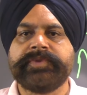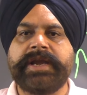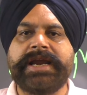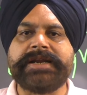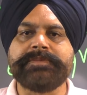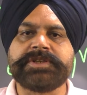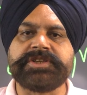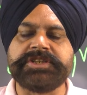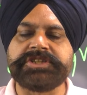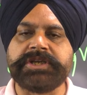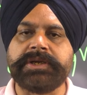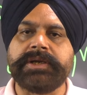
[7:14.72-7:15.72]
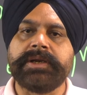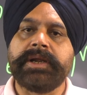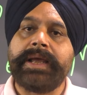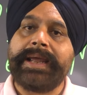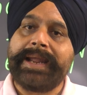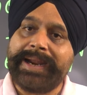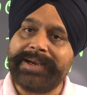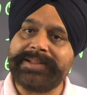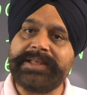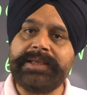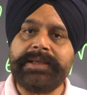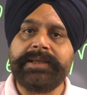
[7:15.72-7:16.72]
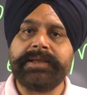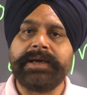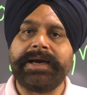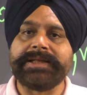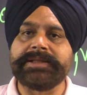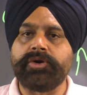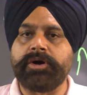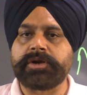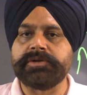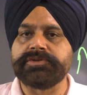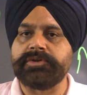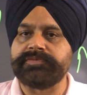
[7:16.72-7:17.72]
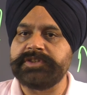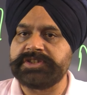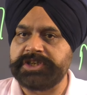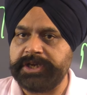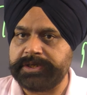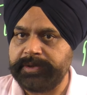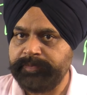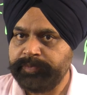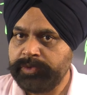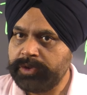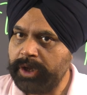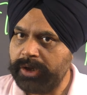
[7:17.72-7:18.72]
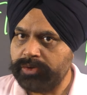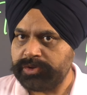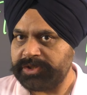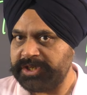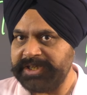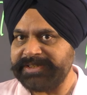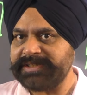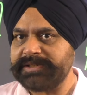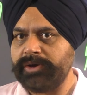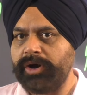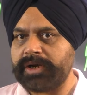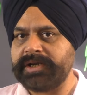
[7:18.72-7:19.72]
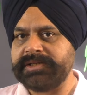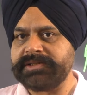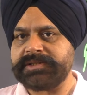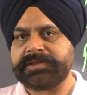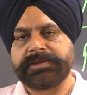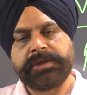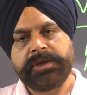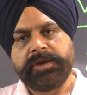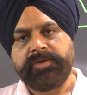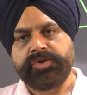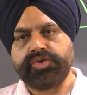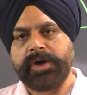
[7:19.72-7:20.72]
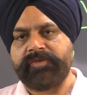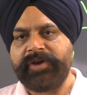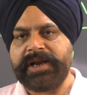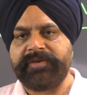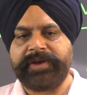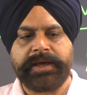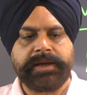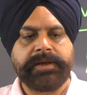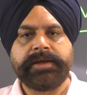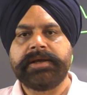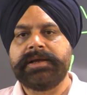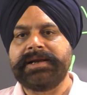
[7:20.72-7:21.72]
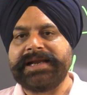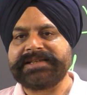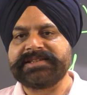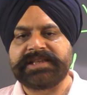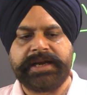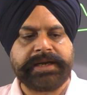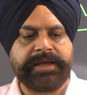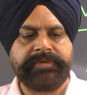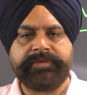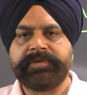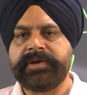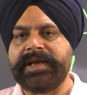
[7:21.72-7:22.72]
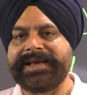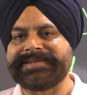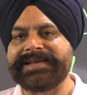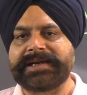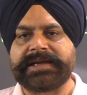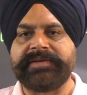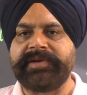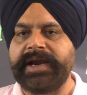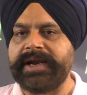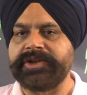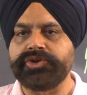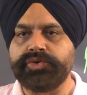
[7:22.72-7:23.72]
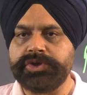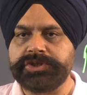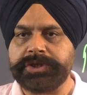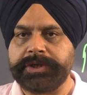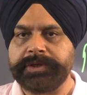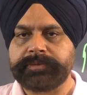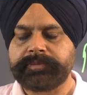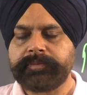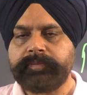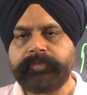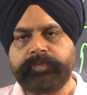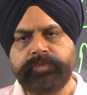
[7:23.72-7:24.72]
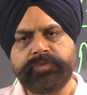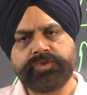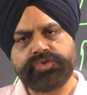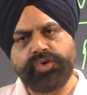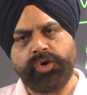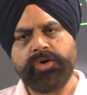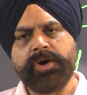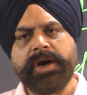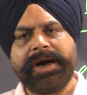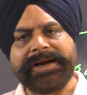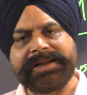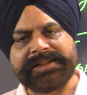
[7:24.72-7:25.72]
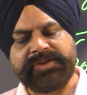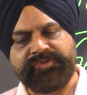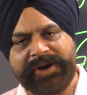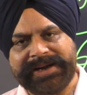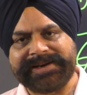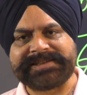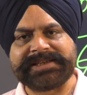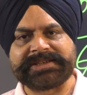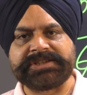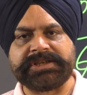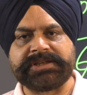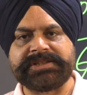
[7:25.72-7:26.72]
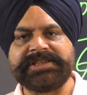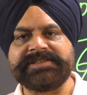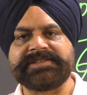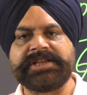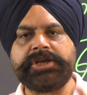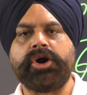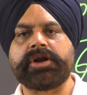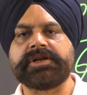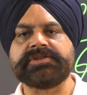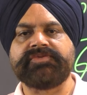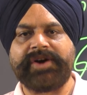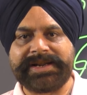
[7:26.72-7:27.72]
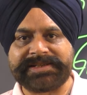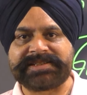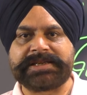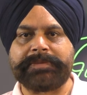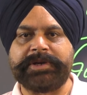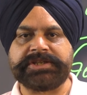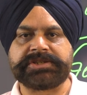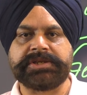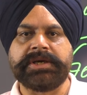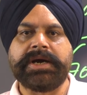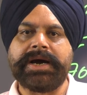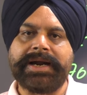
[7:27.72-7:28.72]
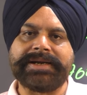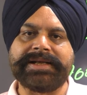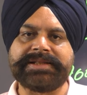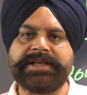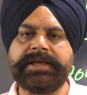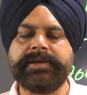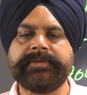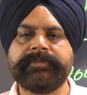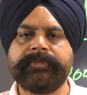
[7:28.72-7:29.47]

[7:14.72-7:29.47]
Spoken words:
administration and the other organs of the state. Now 3 organs, you are well aware: legislative, executive and judiciary. So under the federal structure, these 3 organs were established under the